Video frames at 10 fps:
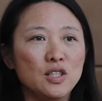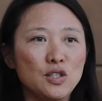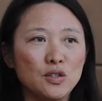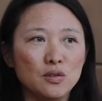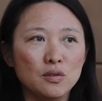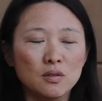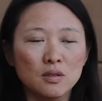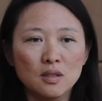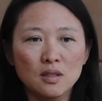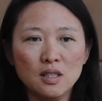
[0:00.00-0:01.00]
do,
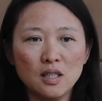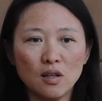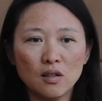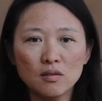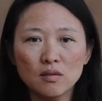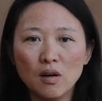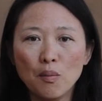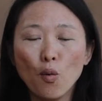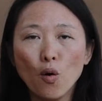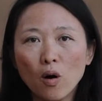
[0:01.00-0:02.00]
you know,
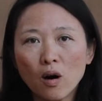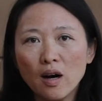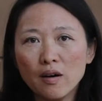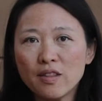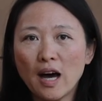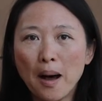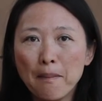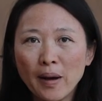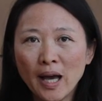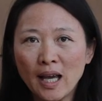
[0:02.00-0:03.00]
more of the
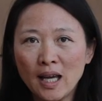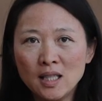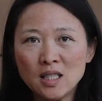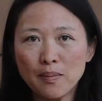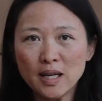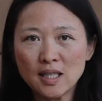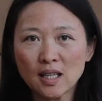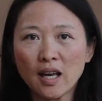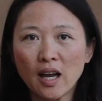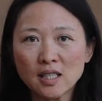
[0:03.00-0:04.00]
unpaid
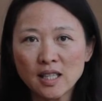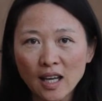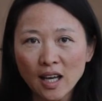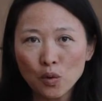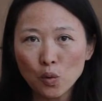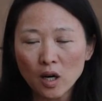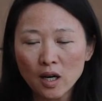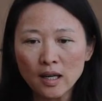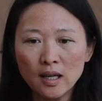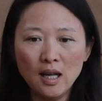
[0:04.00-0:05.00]
domestic caretaking
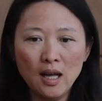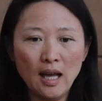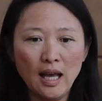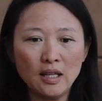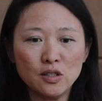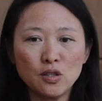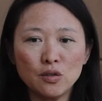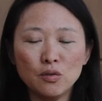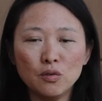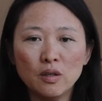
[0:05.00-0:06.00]
work. And
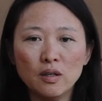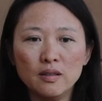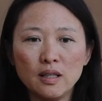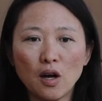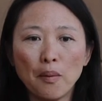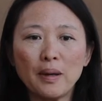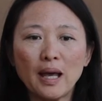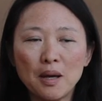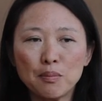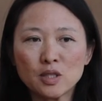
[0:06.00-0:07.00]
to, you know, be
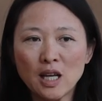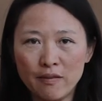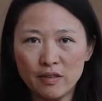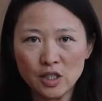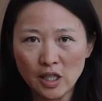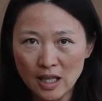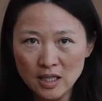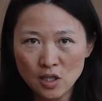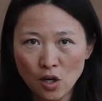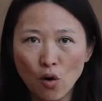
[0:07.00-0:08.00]
able to have a
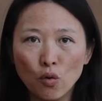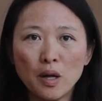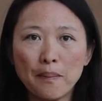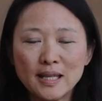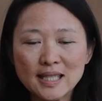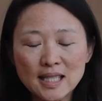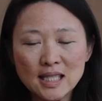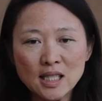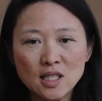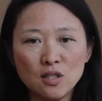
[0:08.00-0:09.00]
chance to own a
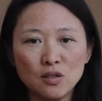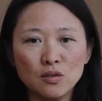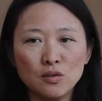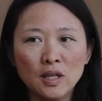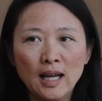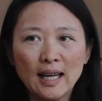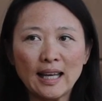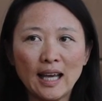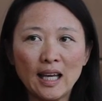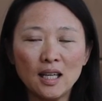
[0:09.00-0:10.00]
business, to
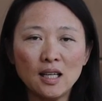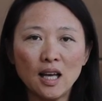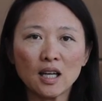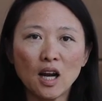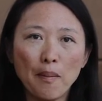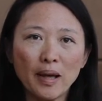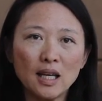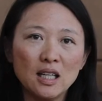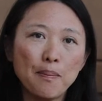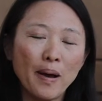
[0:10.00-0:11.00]
gain economic
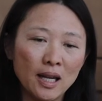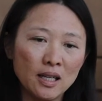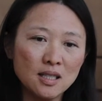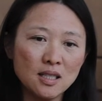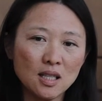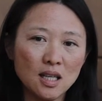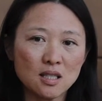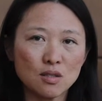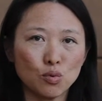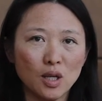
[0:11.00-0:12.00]
independence,
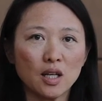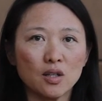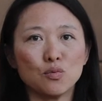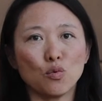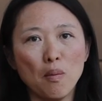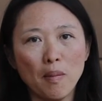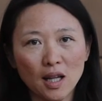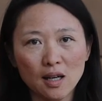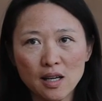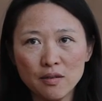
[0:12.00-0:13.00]
it's really good role
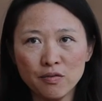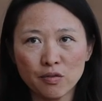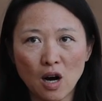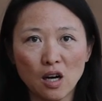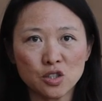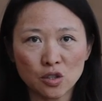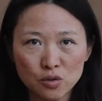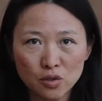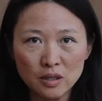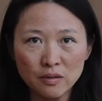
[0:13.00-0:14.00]
modeling for our
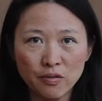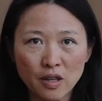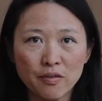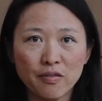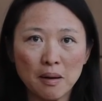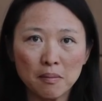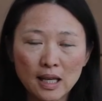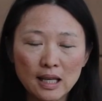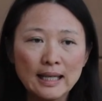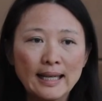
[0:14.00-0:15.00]
children, for the
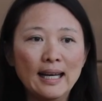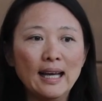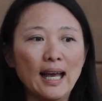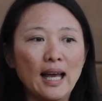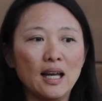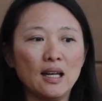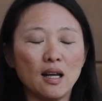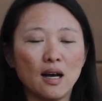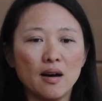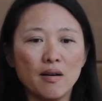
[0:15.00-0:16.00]
family. And,
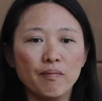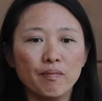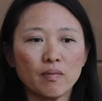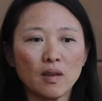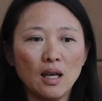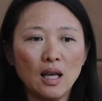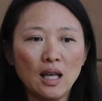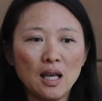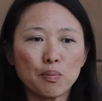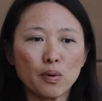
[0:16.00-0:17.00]
um,
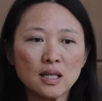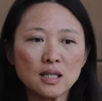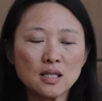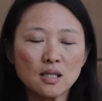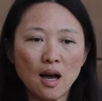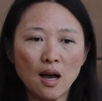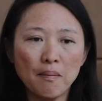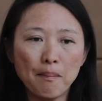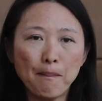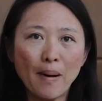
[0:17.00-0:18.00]
it brings
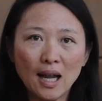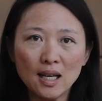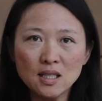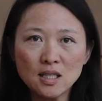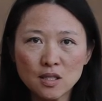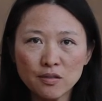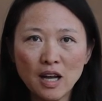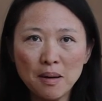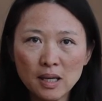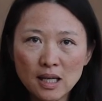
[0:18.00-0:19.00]
um, balance to
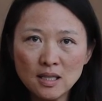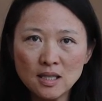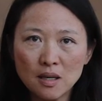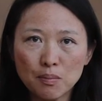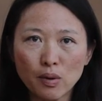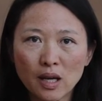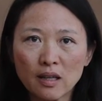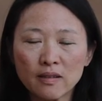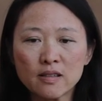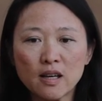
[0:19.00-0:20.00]
families. It
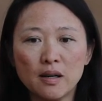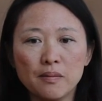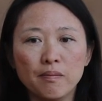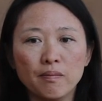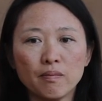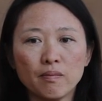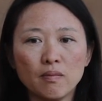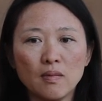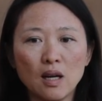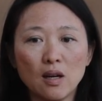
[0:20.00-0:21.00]
brings, um,
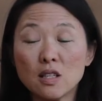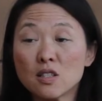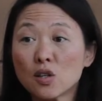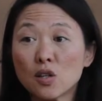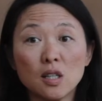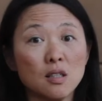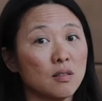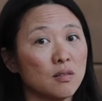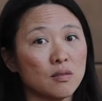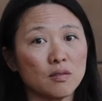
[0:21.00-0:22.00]
you know, it's good
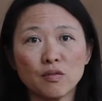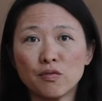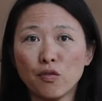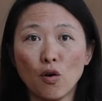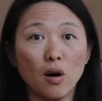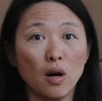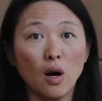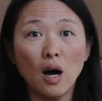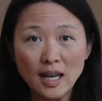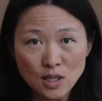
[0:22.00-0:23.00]
for
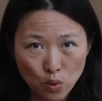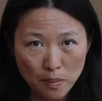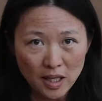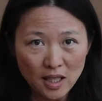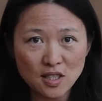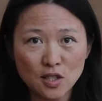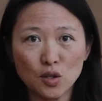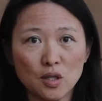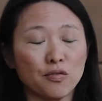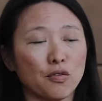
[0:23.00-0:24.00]
us women, it's
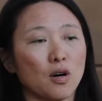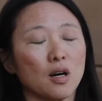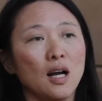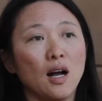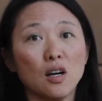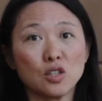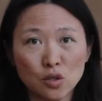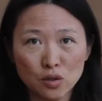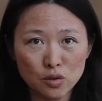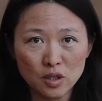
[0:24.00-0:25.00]
good for our
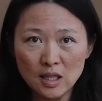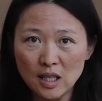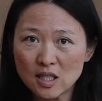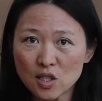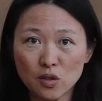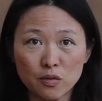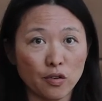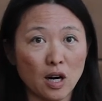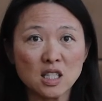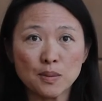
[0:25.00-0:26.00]
children, it's good
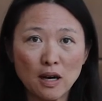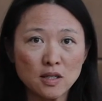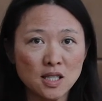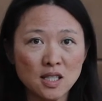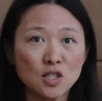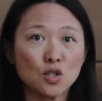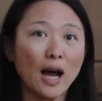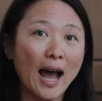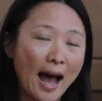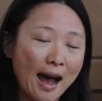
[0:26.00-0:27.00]
for our spouses to
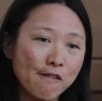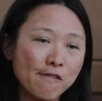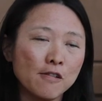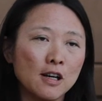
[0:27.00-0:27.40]
have